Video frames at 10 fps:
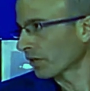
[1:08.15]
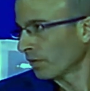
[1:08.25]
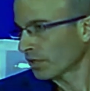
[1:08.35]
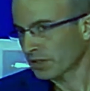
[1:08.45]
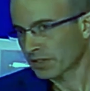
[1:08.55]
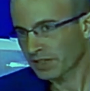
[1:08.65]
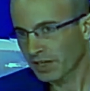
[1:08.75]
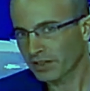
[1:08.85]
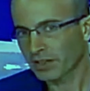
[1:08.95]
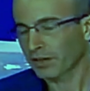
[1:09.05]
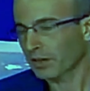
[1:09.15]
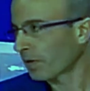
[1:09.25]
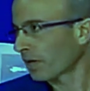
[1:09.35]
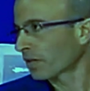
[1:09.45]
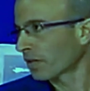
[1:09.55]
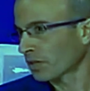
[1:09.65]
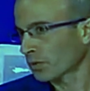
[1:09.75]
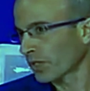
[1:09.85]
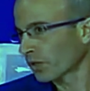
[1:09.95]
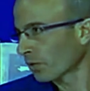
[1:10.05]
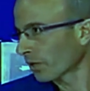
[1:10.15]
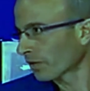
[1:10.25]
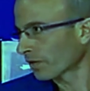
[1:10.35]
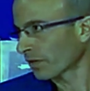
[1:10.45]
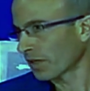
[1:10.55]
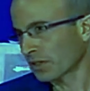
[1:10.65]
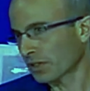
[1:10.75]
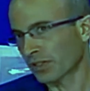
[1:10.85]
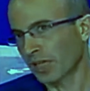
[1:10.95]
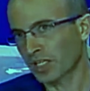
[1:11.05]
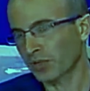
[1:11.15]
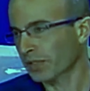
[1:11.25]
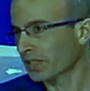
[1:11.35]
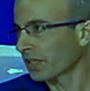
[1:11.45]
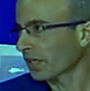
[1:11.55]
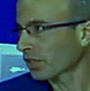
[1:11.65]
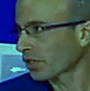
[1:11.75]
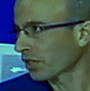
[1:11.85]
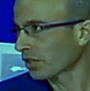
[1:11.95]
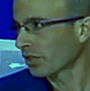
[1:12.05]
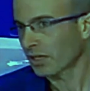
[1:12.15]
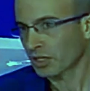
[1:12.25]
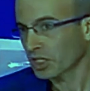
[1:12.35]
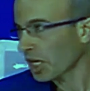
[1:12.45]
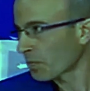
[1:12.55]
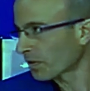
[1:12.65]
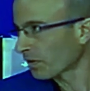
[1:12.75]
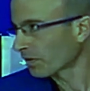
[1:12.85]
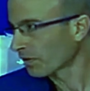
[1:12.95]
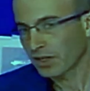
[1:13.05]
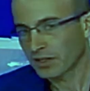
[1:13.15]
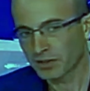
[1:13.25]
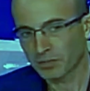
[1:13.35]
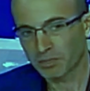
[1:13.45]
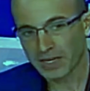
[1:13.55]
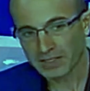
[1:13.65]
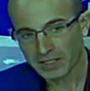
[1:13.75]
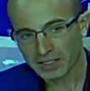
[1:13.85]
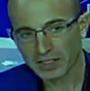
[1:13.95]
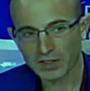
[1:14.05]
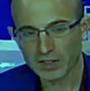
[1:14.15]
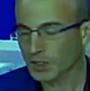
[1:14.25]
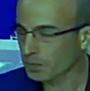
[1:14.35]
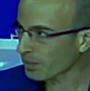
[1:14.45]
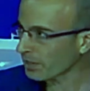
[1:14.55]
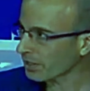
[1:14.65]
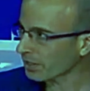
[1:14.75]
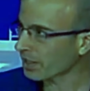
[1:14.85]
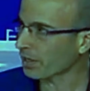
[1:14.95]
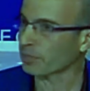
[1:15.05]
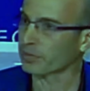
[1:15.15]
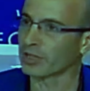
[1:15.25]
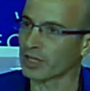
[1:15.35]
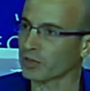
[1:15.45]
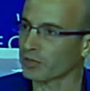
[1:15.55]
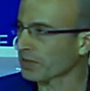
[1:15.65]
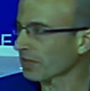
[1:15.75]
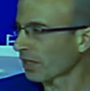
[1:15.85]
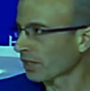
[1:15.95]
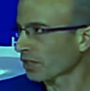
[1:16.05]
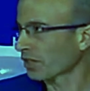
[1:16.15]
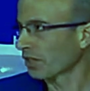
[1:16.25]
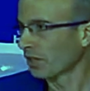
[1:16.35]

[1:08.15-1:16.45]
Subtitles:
which is taking the body as we know it, as natural selection shaped it, and basically speeding up natural selection.